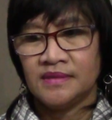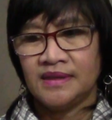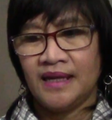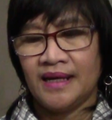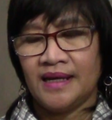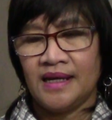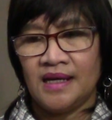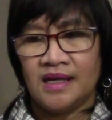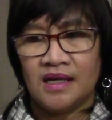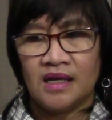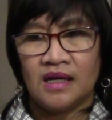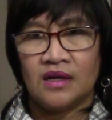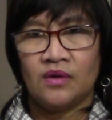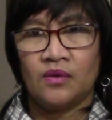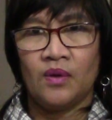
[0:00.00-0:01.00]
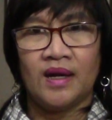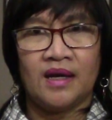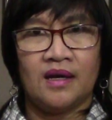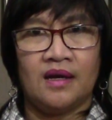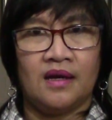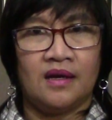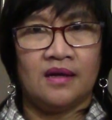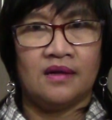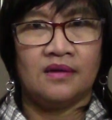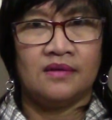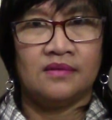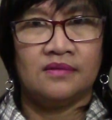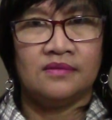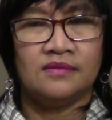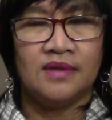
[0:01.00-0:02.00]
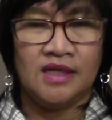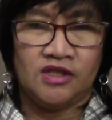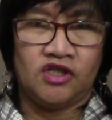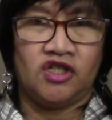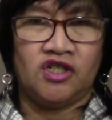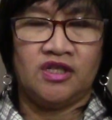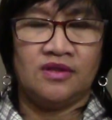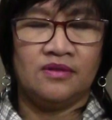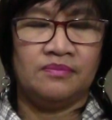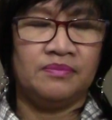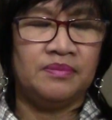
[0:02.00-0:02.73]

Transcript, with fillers: getting quick, rich,